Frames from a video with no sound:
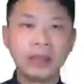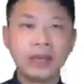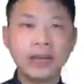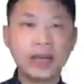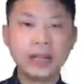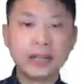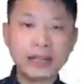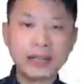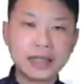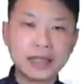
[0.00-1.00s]
And in
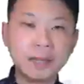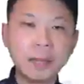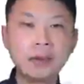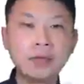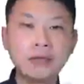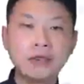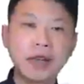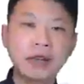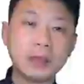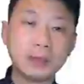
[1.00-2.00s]
this example, we
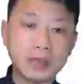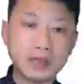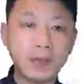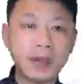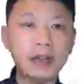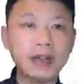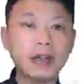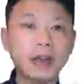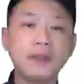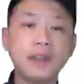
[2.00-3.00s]
try to specify the
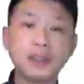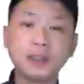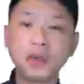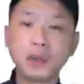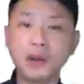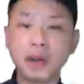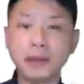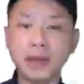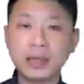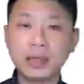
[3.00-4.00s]
non-functional
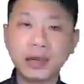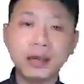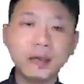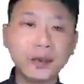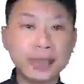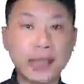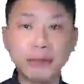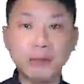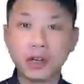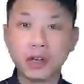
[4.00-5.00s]
requirements for
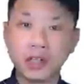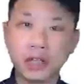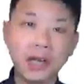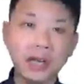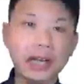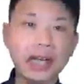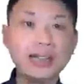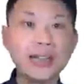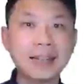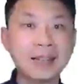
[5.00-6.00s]
SatWatch, a
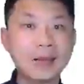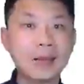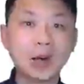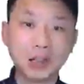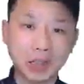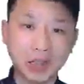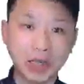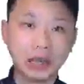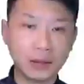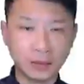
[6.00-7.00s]
satellite watch.
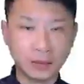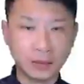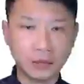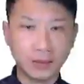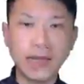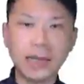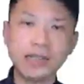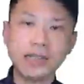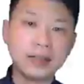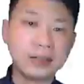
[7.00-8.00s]
And
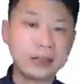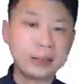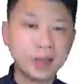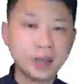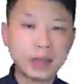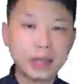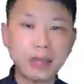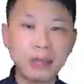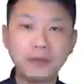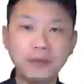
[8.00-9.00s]
this is the prompt
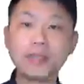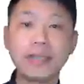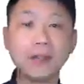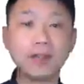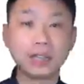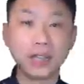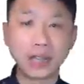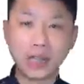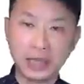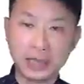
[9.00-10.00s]
statement for SatWatch.